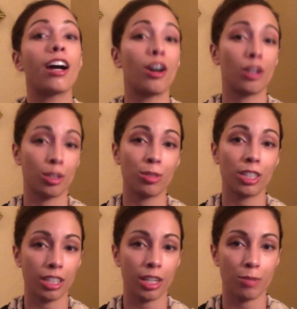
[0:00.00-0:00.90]
are
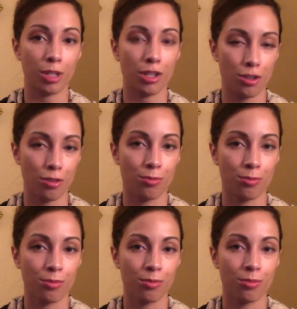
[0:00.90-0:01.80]
completely up to you.
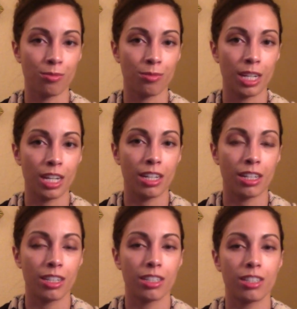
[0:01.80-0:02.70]

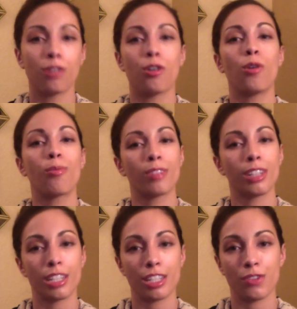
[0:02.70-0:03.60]
So
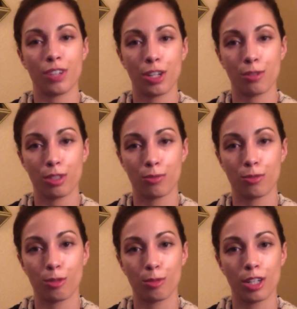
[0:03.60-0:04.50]
hopefully this video was
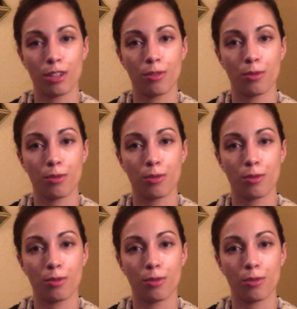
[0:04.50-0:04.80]
informative